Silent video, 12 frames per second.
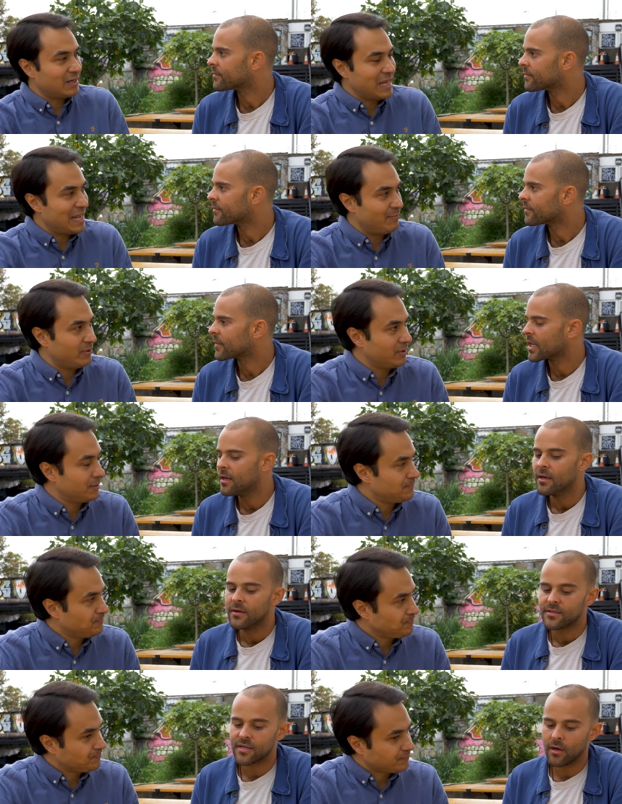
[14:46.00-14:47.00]
Speaker 1: can happen?
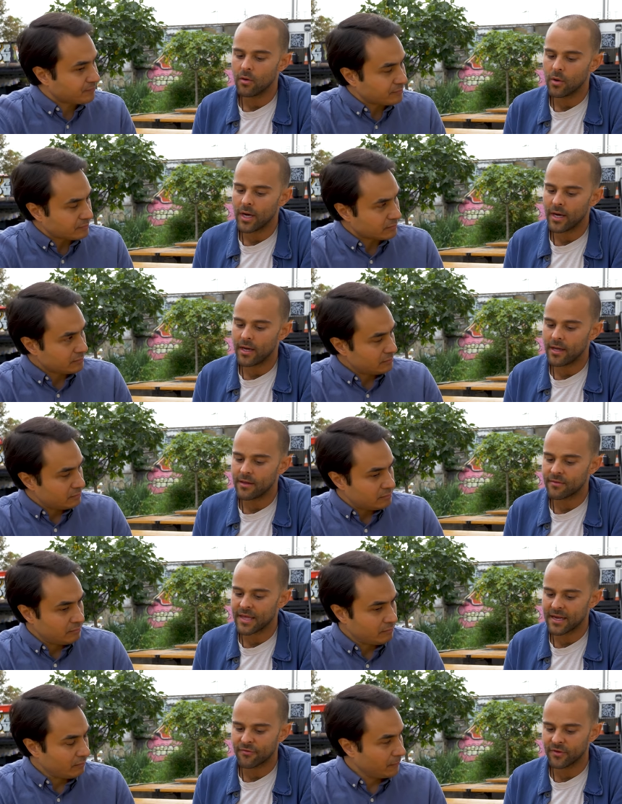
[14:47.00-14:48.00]
Speaker 2: So uh,
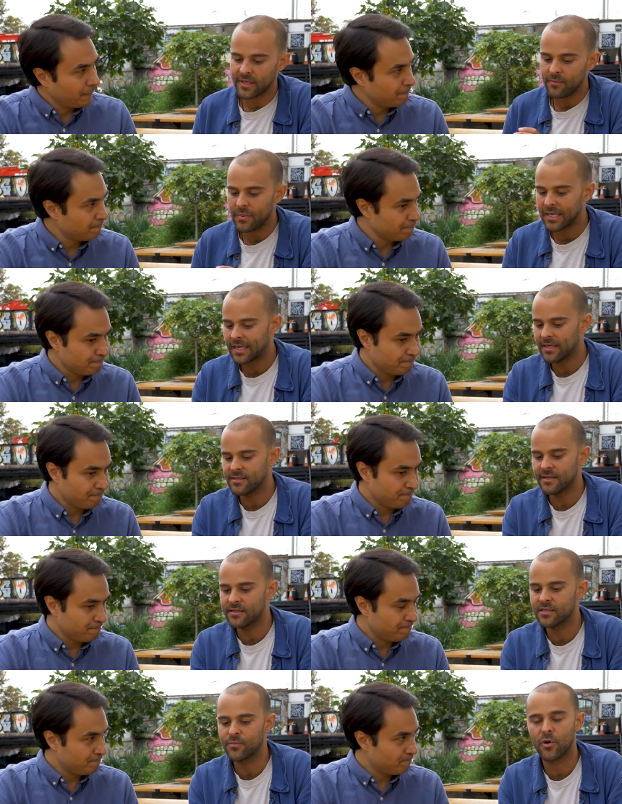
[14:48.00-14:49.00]
thankfully, because
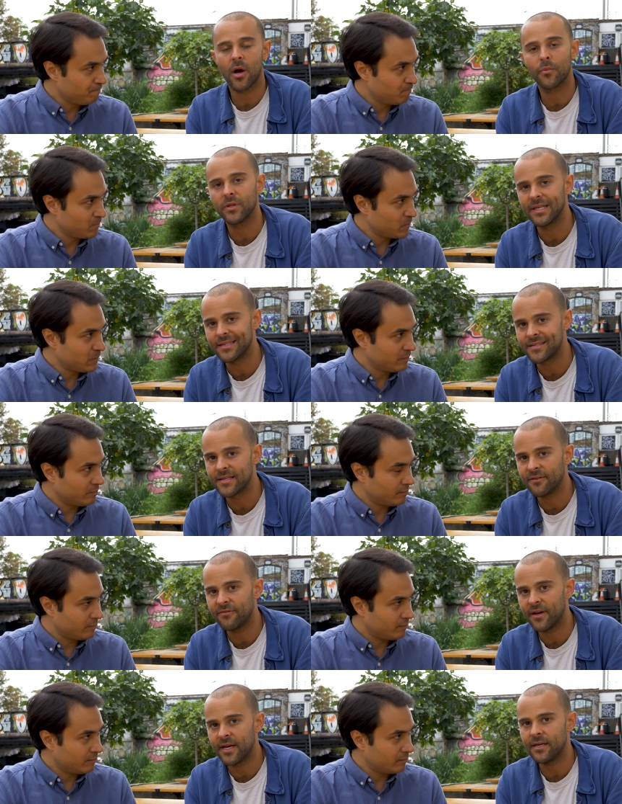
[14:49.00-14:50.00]
this is properly
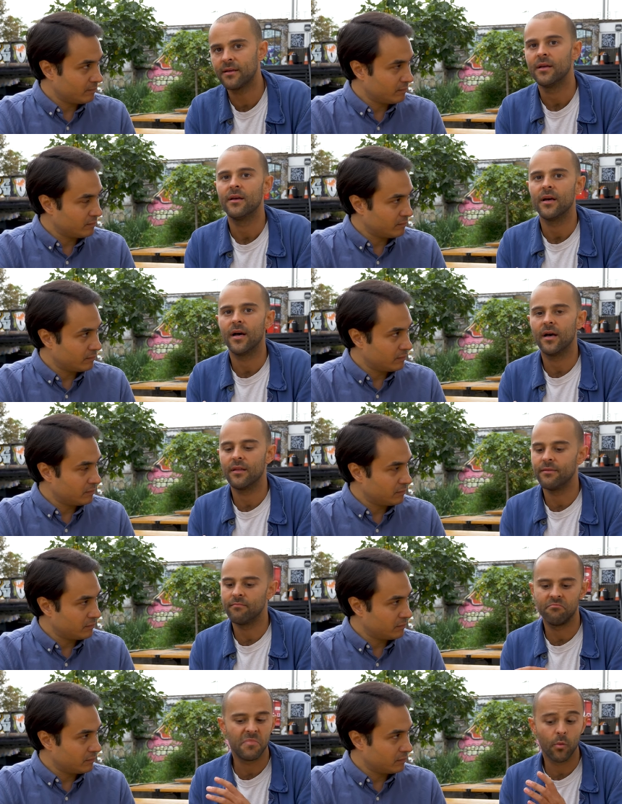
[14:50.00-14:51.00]
acidified, uh,
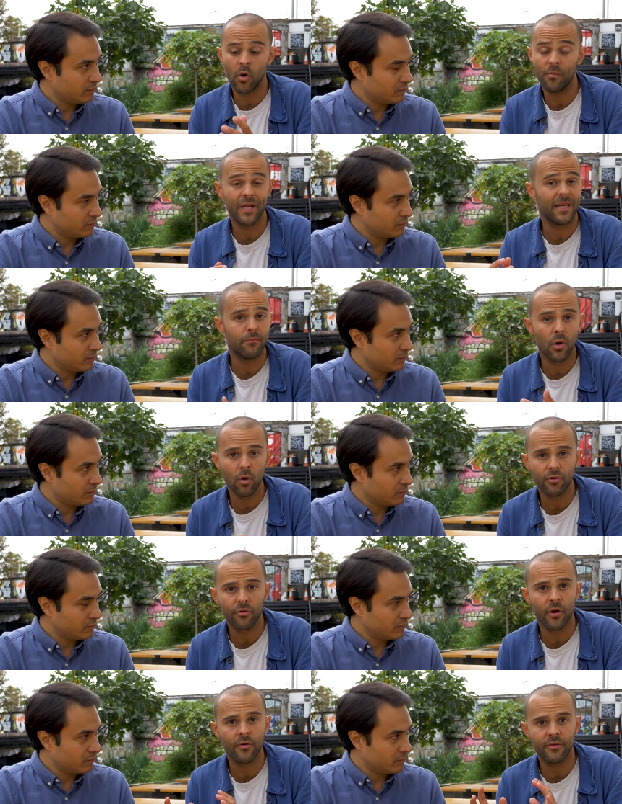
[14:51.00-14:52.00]
there won't be any mold
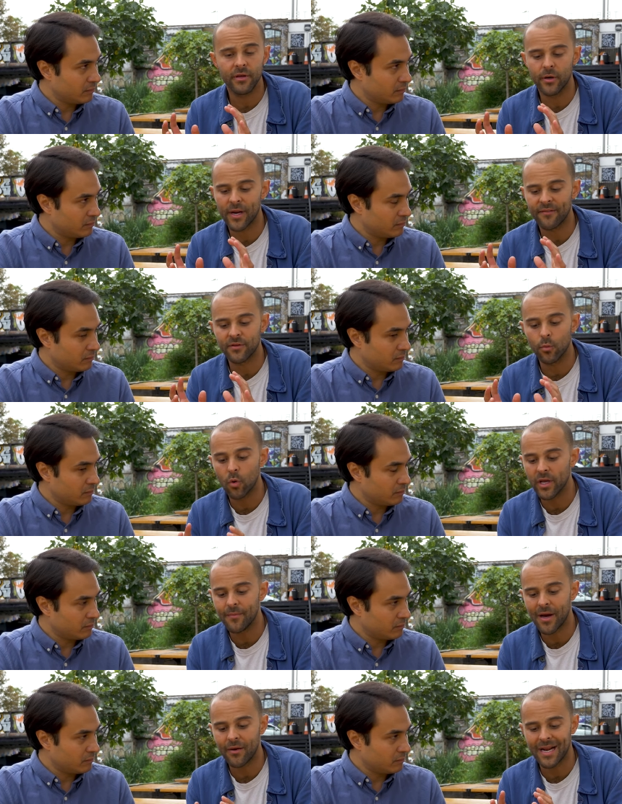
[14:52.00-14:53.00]
growth. You don't have to worry
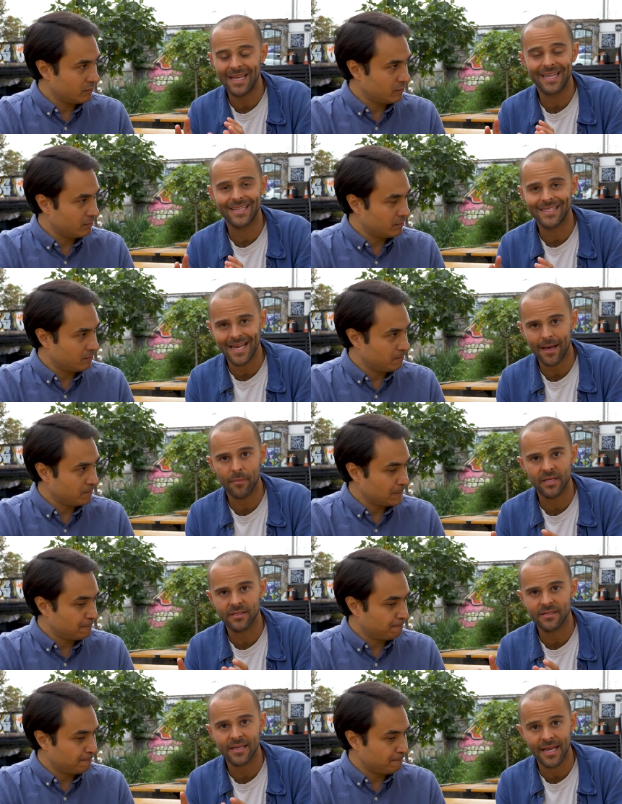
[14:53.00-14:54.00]
about any
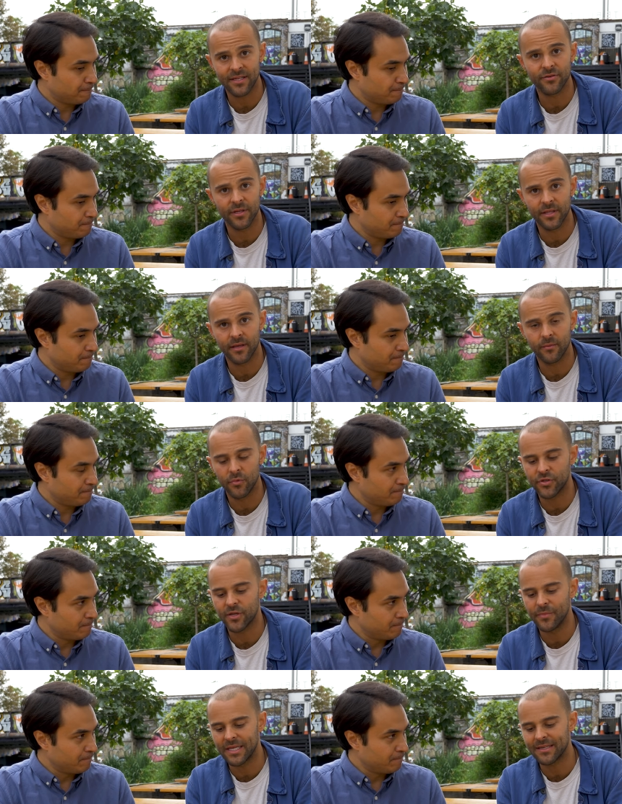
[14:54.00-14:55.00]
contaminants entering the
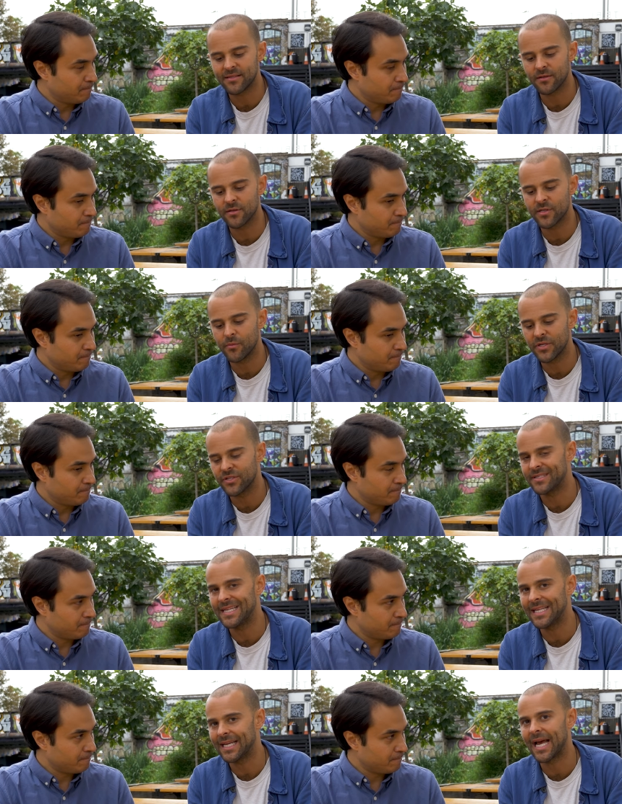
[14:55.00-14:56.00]
kombucha because there's so much
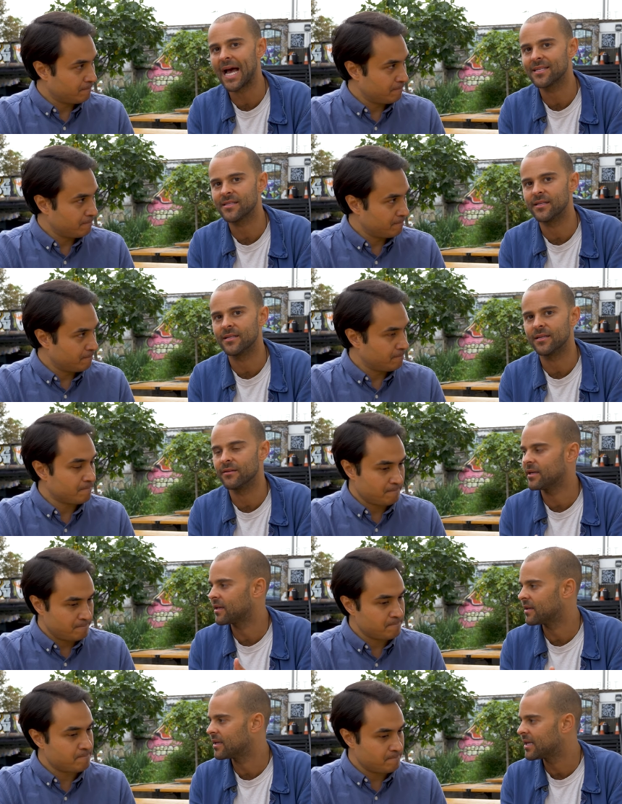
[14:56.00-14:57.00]
acetic acid in here that
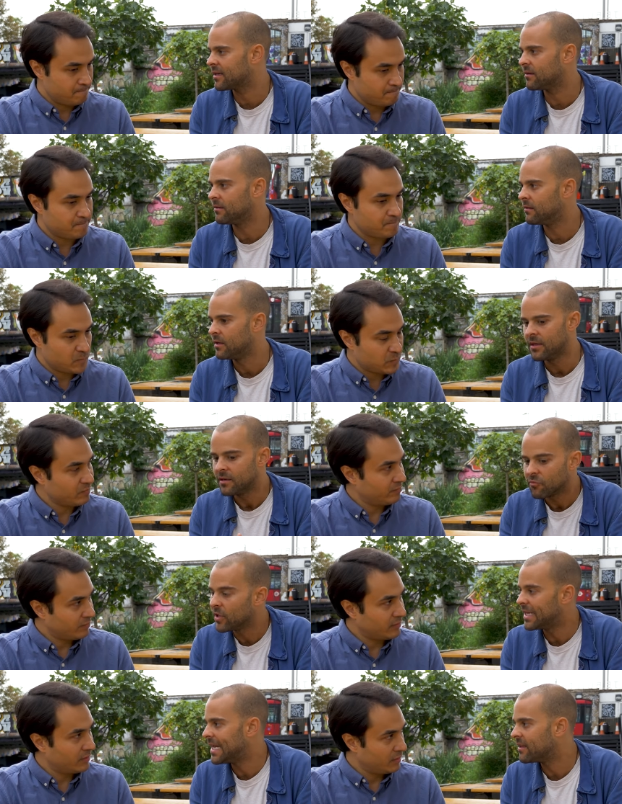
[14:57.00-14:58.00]
it can kill
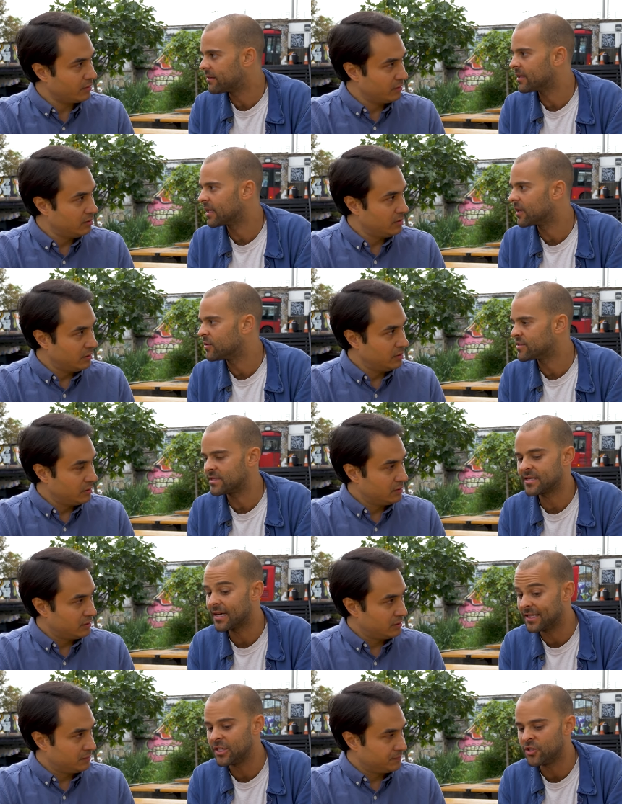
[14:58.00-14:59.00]
really anything that goes
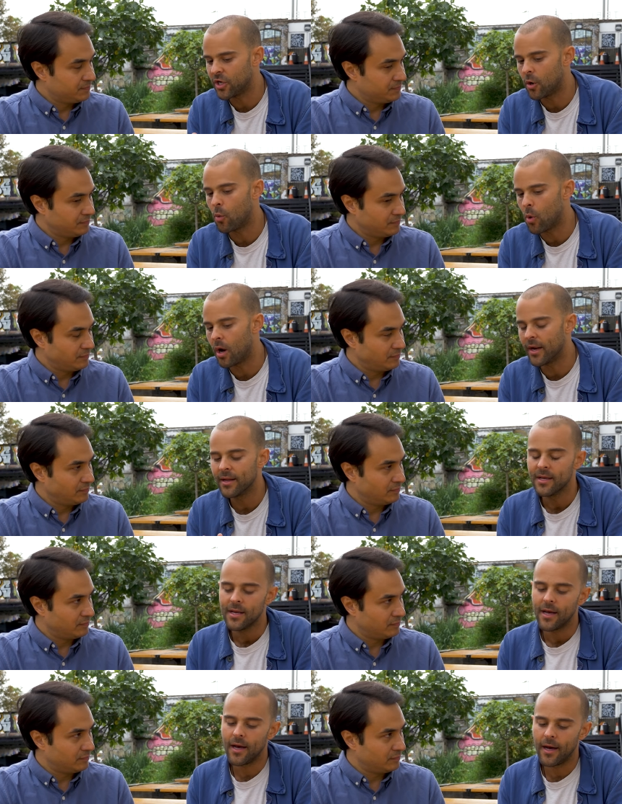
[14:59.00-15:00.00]
inside that you don't want.
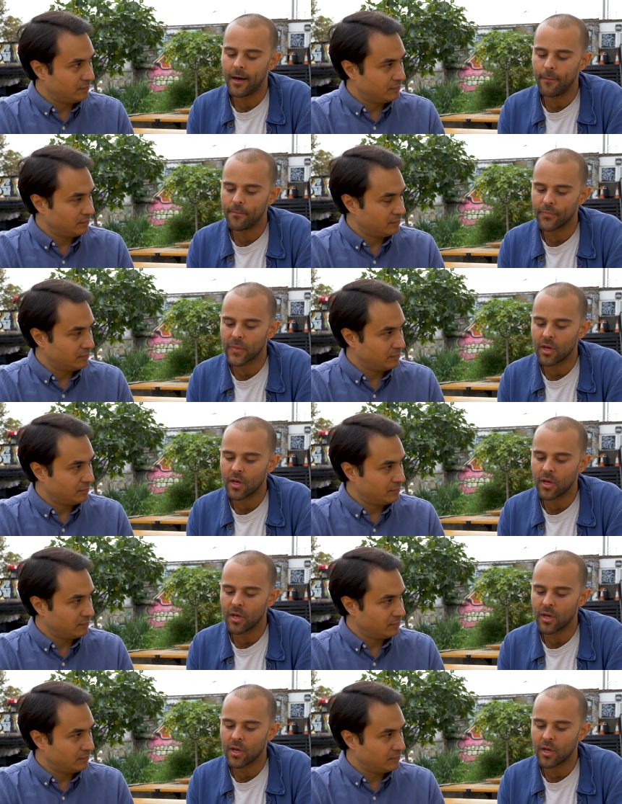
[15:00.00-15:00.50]
Um,